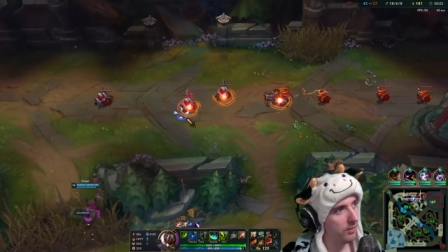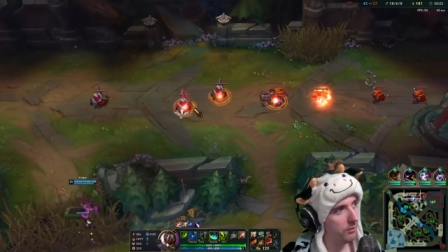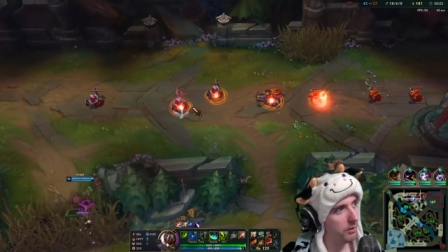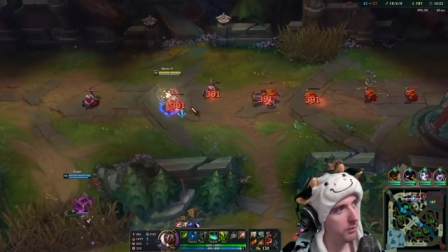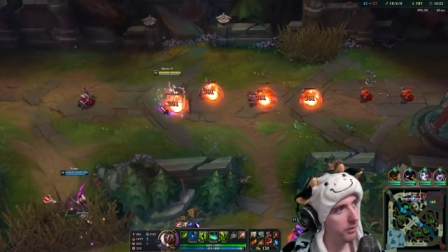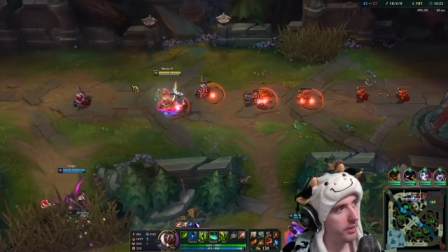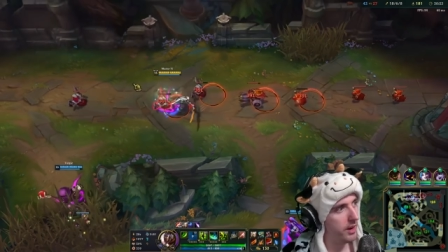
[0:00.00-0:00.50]

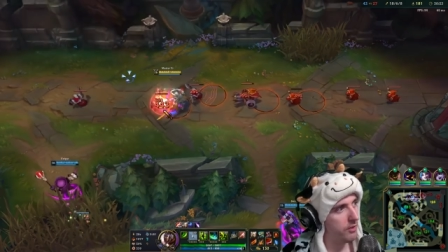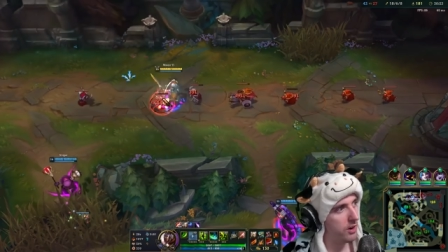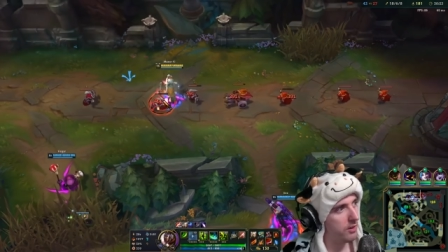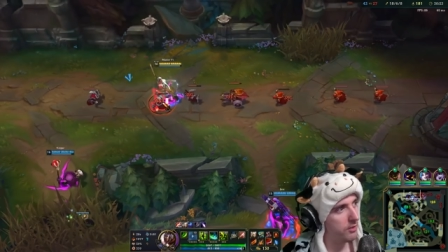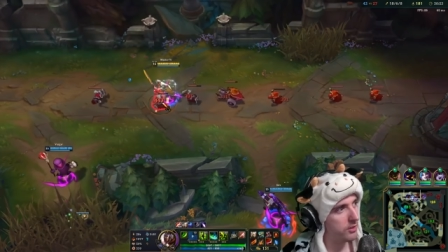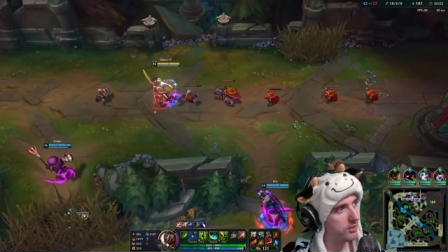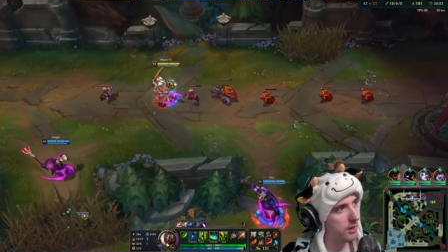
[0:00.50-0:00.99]
We will never
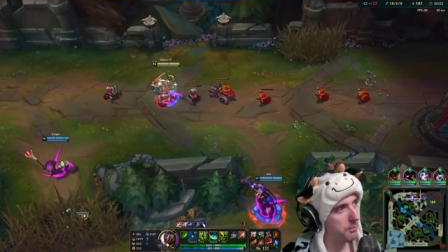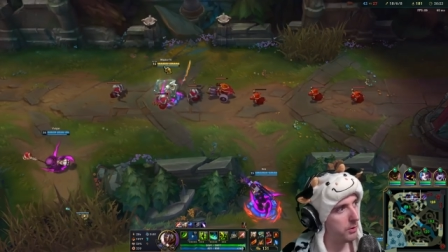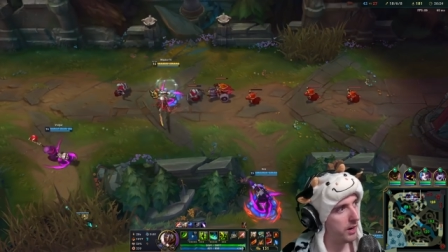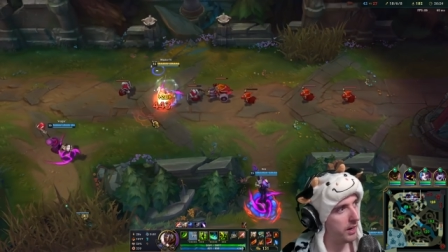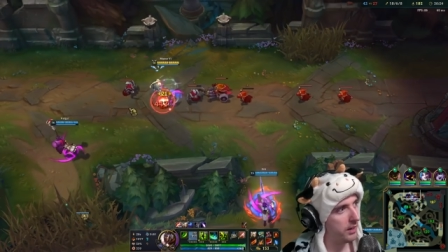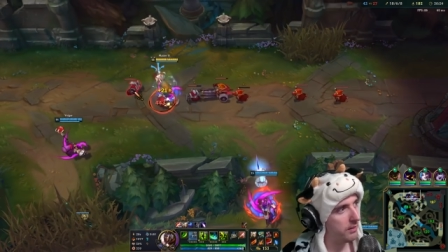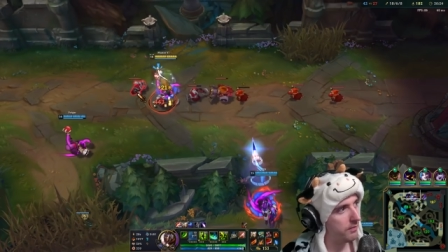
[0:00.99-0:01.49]
ever
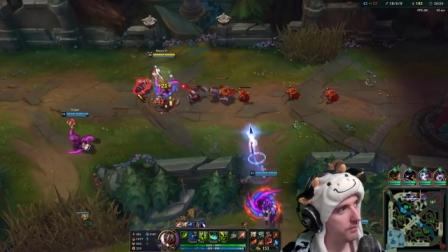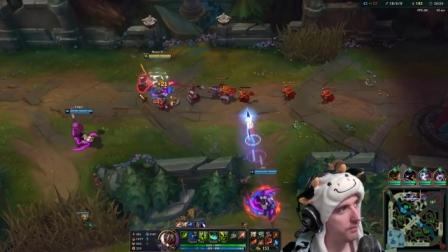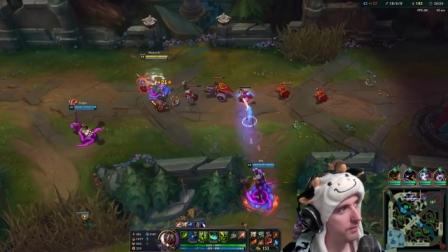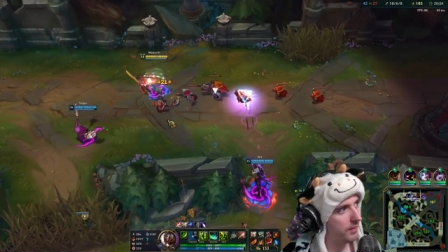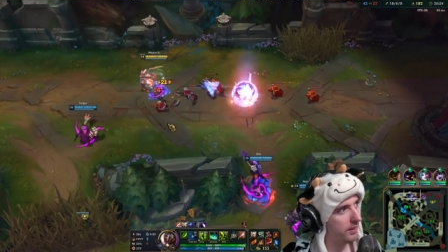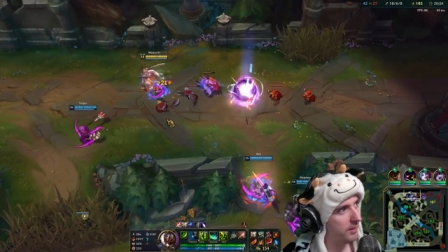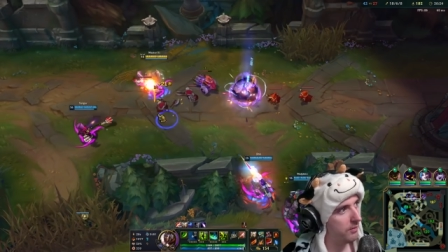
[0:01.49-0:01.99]
separate.
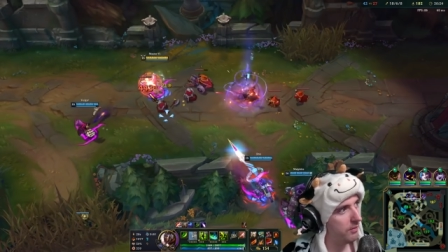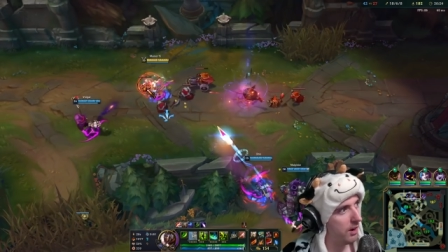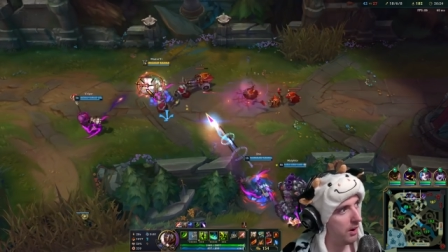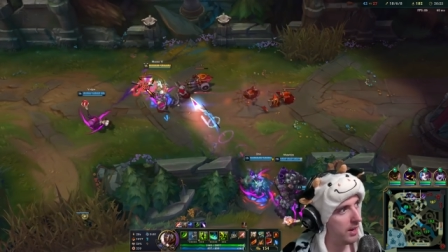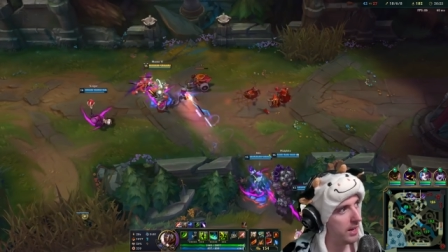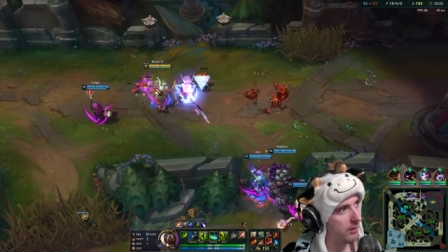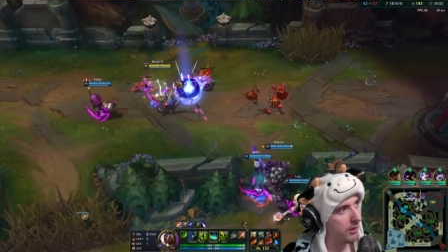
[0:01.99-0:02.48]

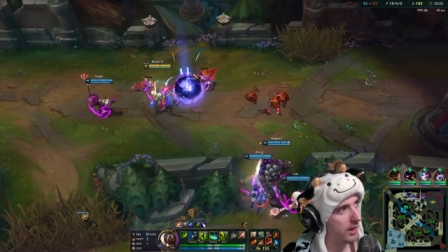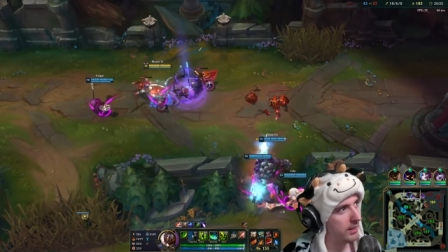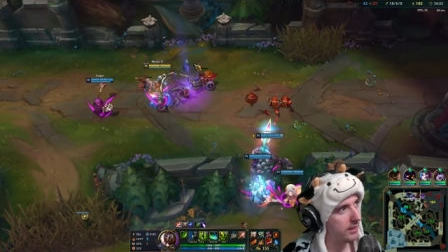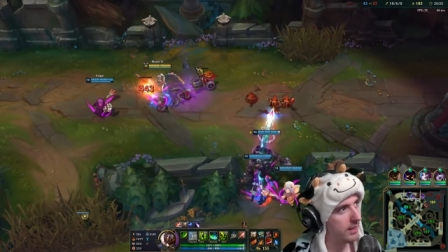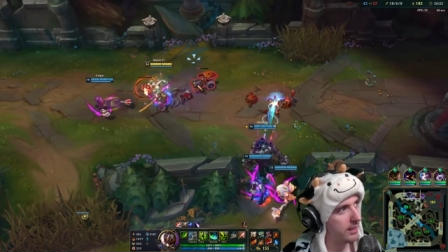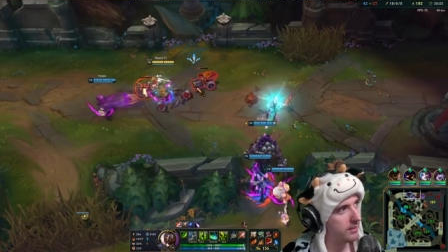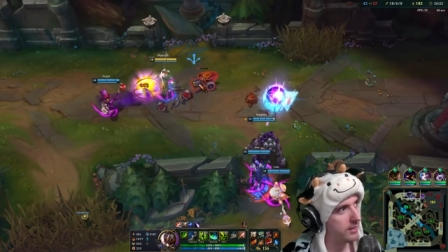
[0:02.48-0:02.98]
Well, anyway,
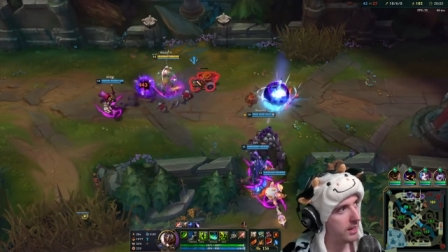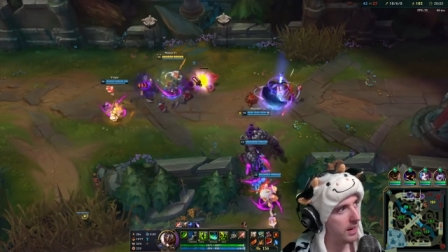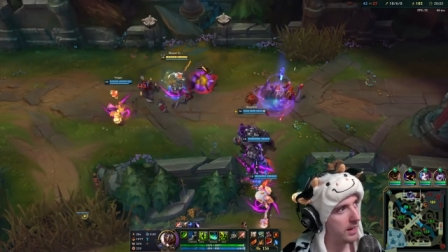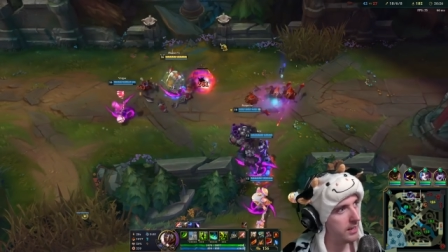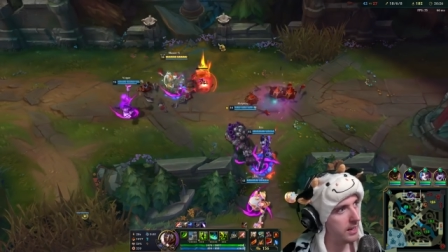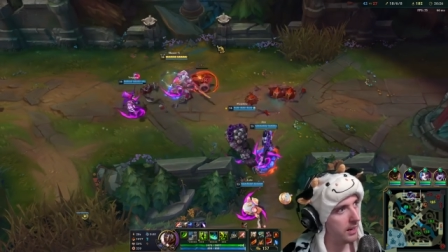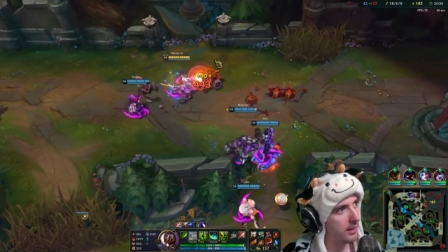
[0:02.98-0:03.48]
that's the
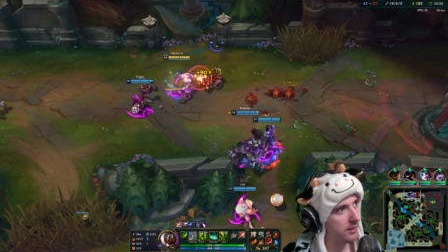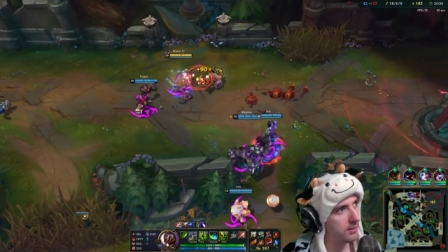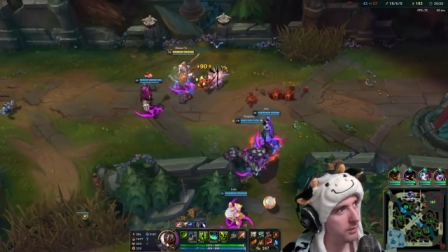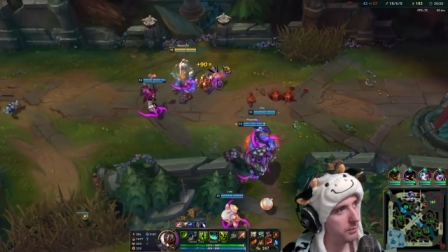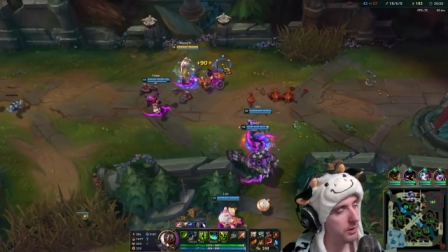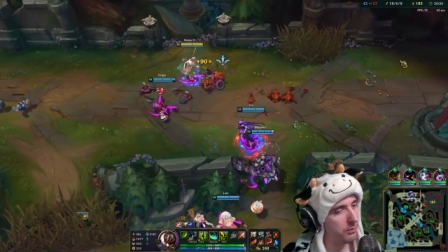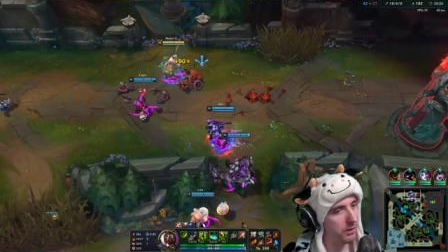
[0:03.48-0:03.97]
idea, is
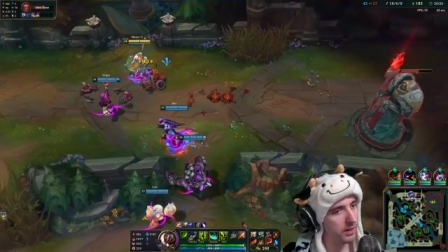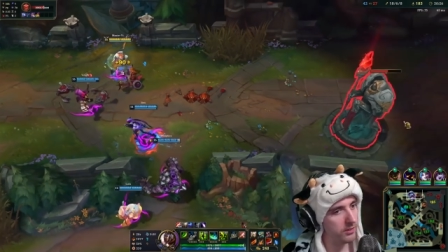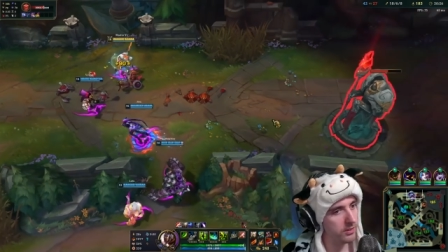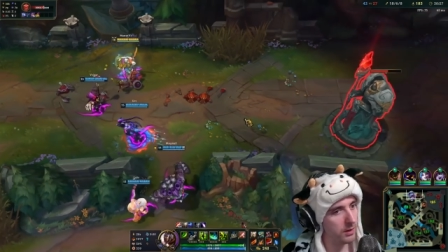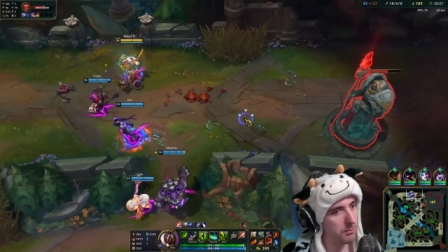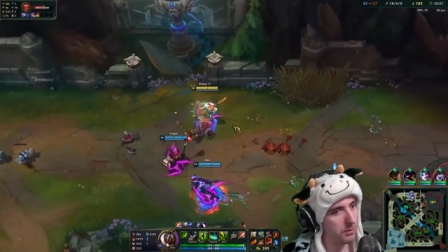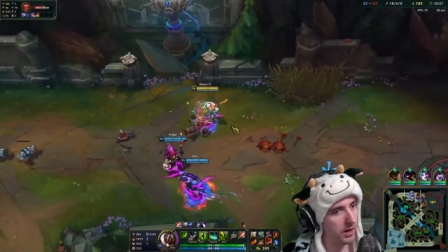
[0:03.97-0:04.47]
that we don't want to
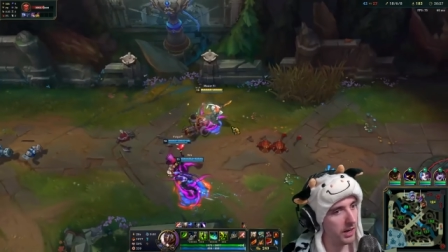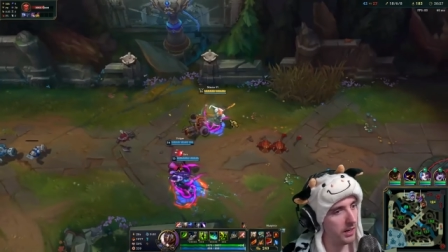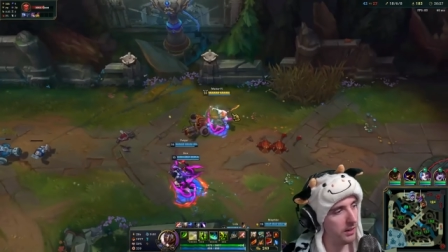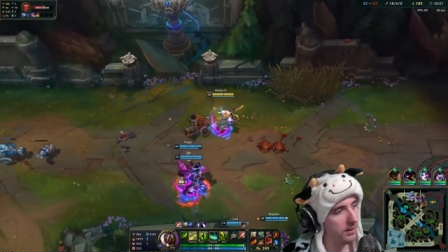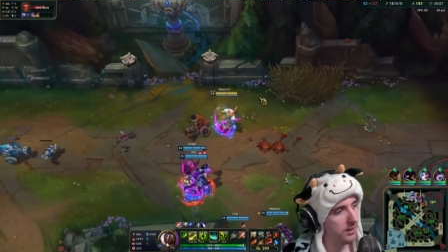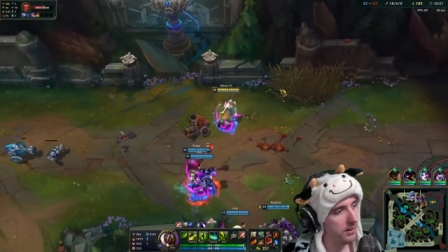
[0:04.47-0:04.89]
separate.